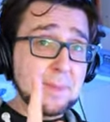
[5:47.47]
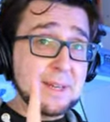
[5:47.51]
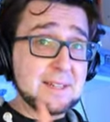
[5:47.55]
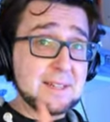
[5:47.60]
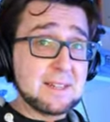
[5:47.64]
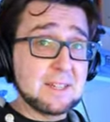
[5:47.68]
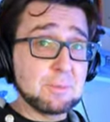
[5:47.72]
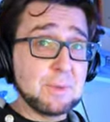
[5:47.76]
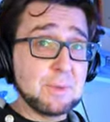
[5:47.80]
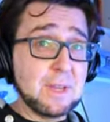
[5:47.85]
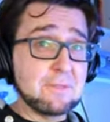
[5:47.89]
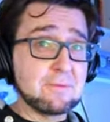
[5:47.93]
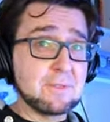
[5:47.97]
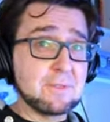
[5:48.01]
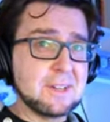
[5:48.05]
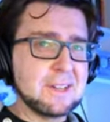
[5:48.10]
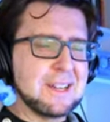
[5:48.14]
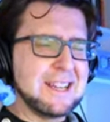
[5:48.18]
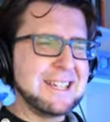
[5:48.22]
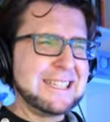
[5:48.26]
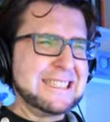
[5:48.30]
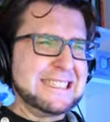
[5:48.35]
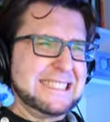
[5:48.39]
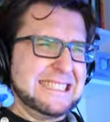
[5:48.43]
minute that we have
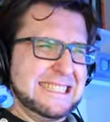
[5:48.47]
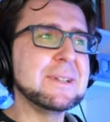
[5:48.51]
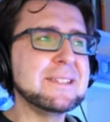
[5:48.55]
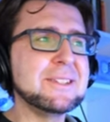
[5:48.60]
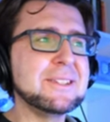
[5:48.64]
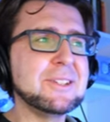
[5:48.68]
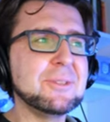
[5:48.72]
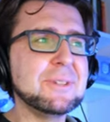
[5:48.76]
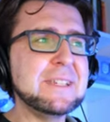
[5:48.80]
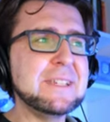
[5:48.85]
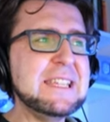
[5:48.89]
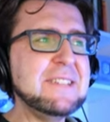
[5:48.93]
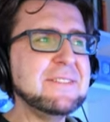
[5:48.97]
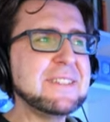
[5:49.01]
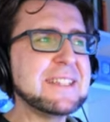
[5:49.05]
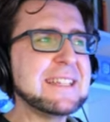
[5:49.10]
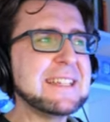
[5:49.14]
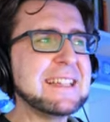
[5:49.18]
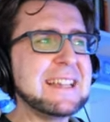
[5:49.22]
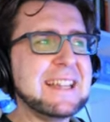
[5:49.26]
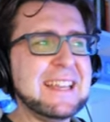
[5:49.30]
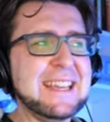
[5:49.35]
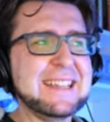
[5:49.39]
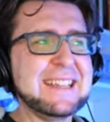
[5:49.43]
right now. But you know,
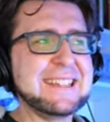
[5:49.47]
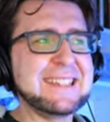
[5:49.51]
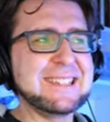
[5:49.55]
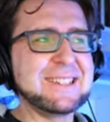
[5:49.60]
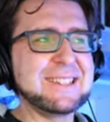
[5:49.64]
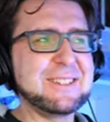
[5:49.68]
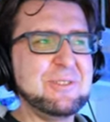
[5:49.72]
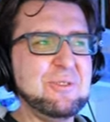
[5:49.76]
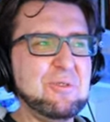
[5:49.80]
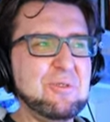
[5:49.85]
even like the